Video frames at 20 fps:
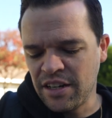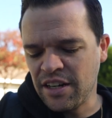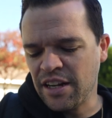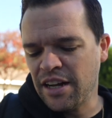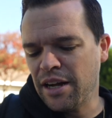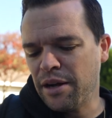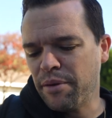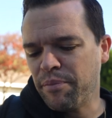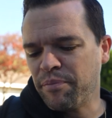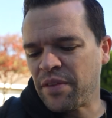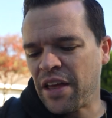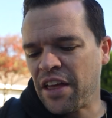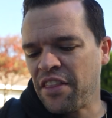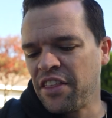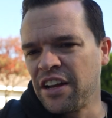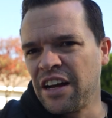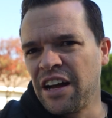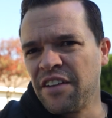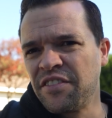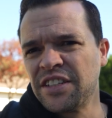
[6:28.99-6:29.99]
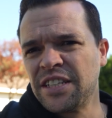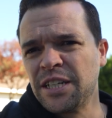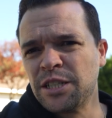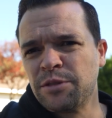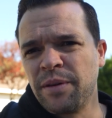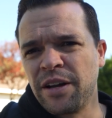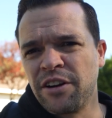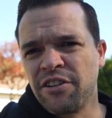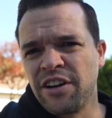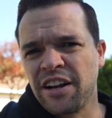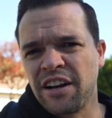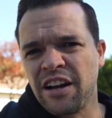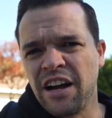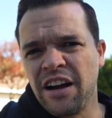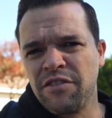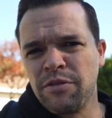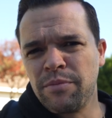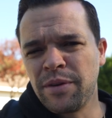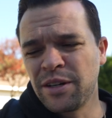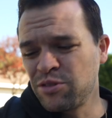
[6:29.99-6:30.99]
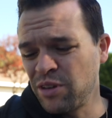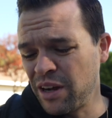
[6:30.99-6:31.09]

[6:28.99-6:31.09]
I think coffee tastes better out of coffee mugs,